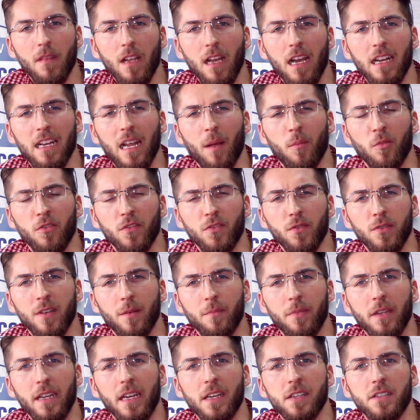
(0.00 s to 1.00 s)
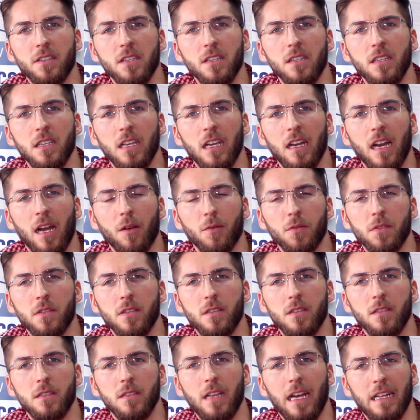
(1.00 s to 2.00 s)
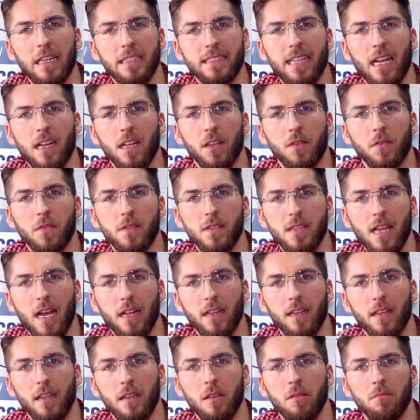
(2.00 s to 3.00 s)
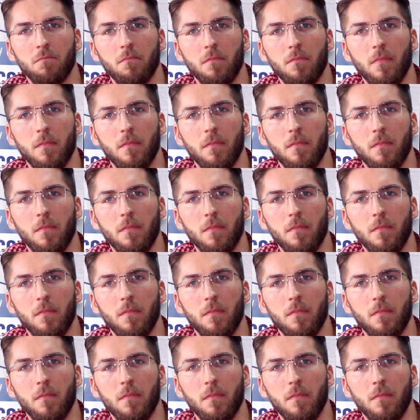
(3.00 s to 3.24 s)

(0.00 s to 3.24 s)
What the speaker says: and I moved to a bigger city, and I decided to study